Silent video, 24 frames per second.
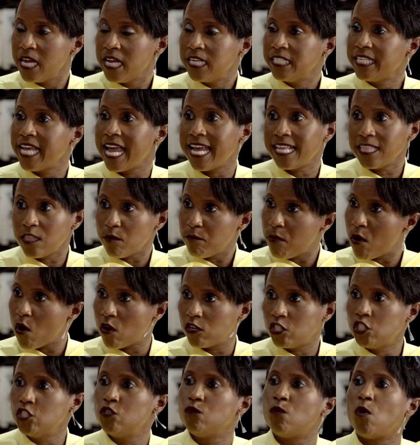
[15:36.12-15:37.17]
Take the
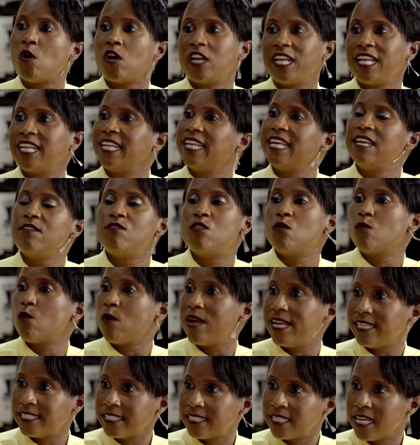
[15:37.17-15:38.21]
parts you want and leave the
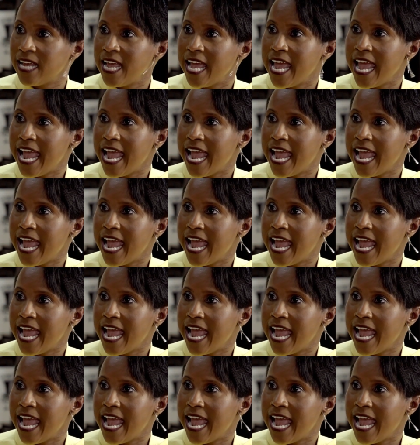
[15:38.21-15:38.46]
rest.